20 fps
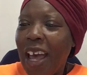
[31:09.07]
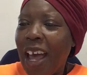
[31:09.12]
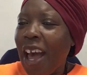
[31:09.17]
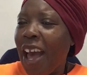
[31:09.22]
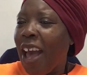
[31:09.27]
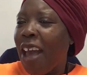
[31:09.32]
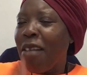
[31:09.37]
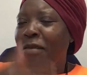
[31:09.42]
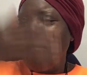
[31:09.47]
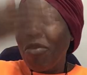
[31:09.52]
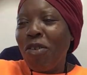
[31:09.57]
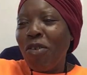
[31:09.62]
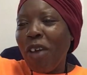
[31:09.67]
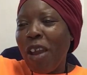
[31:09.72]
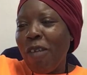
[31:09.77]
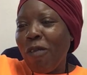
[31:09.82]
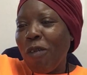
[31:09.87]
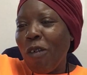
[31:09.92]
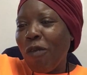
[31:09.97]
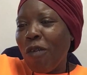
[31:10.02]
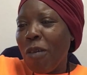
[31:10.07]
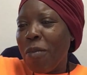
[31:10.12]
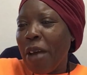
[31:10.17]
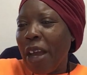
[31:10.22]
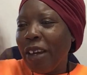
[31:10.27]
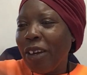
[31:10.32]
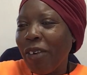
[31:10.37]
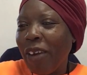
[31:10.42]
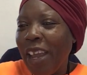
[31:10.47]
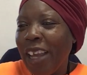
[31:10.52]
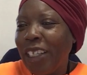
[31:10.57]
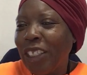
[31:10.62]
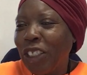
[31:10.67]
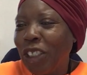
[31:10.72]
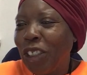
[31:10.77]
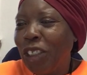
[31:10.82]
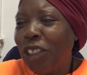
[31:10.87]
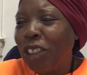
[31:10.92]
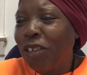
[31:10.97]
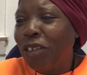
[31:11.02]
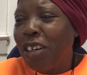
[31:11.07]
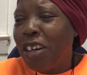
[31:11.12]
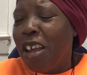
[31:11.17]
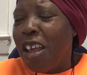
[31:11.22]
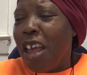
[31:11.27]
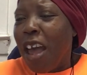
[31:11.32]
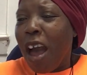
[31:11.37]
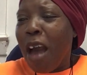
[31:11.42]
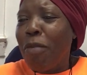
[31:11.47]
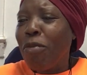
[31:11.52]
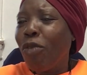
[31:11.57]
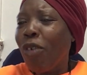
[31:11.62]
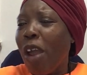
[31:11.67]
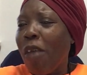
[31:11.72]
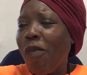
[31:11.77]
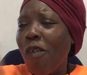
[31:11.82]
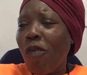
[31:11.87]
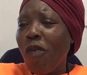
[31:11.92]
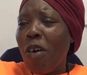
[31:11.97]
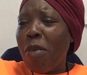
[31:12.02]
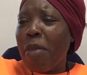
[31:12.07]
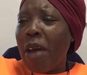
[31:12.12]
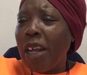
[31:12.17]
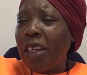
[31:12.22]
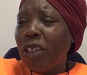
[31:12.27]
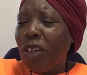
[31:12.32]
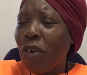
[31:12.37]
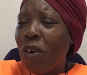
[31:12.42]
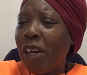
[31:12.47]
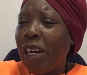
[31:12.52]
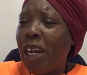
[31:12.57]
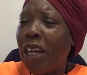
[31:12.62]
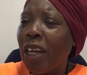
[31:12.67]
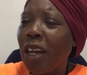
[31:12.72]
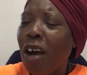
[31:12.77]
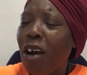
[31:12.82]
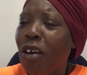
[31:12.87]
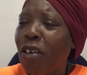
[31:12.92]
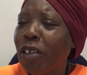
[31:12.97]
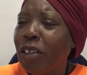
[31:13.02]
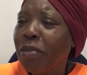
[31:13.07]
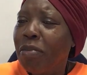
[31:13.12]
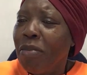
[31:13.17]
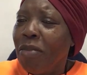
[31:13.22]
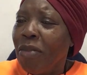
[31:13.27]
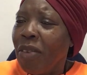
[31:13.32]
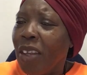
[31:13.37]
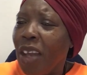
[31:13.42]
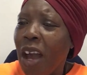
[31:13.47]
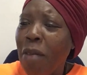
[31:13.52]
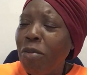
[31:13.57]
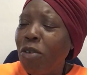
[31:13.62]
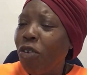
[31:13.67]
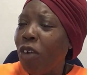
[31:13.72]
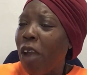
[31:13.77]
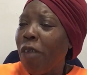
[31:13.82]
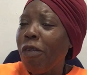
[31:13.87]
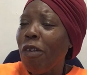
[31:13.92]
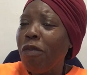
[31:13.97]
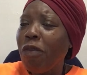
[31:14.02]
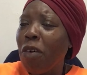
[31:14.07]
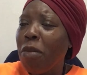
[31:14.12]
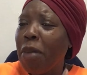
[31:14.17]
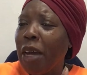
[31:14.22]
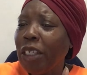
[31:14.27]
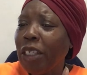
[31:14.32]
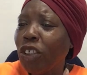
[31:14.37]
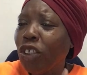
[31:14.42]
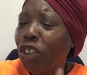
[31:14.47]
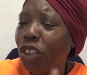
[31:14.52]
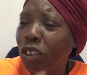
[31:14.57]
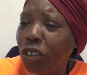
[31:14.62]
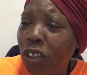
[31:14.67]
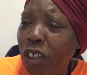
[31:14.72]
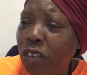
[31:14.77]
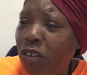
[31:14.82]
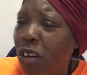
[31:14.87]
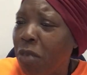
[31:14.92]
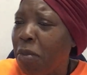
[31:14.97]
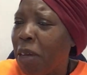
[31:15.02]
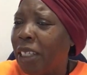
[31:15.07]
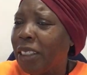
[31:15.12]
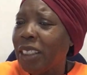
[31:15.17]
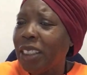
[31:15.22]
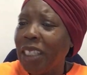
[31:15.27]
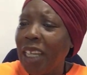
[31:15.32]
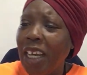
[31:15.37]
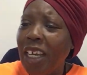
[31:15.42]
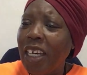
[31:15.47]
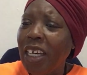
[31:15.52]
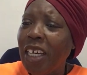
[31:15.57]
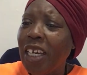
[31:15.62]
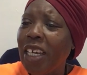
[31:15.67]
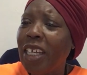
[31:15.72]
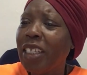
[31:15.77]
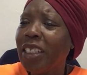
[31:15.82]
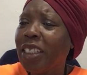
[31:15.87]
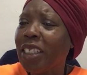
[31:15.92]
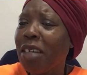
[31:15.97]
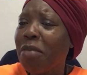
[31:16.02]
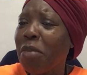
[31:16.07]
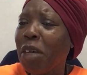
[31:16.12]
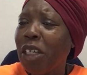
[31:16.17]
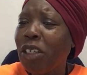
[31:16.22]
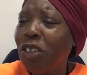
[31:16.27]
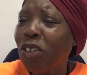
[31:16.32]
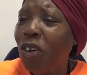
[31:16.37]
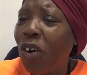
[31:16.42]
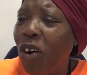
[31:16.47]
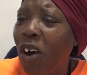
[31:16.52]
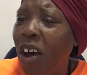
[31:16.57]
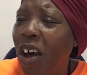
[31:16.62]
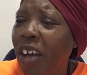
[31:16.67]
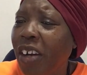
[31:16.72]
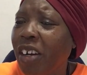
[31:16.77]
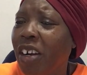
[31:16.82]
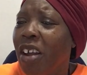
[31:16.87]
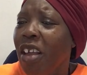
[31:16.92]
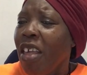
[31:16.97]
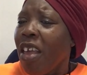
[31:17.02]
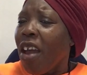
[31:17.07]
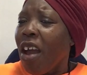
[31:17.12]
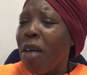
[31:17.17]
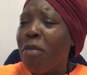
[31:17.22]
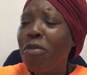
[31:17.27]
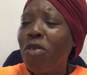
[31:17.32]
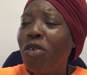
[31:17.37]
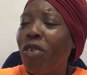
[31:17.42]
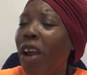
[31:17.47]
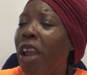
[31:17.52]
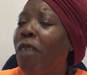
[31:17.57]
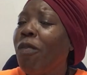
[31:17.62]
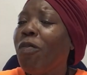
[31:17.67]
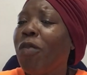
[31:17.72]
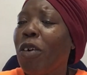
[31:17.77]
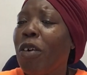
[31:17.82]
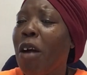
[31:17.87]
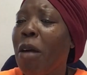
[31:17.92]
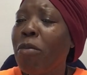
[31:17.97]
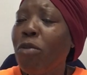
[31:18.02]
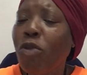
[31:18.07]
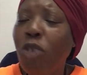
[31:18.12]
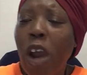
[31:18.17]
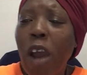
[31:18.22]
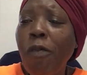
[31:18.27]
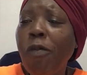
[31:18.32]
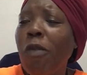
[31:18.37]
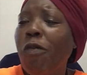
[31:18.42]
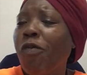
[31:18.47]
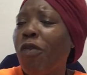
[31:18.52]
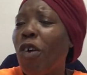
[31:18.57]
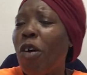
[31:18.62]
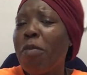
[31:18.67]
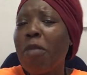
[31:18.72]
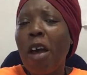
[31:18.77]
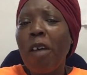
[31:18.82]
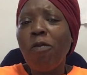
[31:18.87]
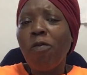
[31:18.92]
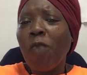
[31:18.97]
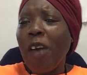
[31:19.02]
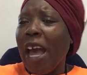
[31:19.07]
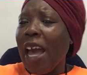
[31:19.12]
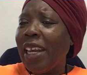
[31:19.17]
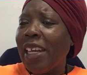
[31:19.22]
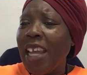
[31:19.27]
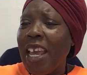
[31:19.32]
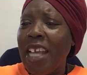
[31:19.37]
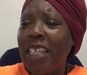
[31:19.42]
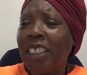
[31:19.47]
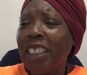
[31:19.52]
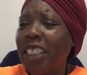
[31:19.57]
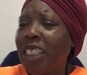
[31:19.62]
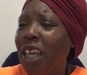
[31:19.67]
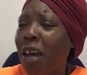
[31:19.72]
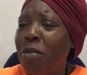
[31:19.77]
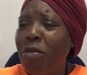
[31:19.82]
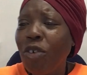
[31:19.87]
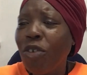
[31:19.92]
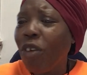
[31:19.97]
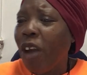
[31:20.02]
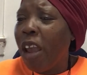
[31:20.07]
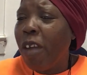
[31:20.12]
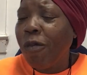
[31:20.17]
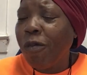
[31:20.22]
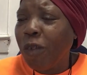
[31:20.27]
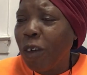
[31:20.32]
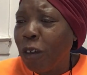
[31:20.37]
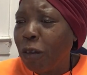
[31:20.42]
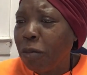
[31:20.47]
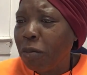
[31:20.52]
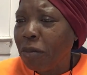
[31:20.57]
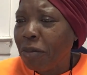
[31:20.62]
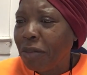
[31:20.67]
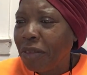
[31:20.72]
I am grateful for my grandchildren. I'm grateful for my daughter-in-law. I'm grateful for my children, my sons and my daughter. I'm grateful. I'm grateful for my finances. I'm grateful.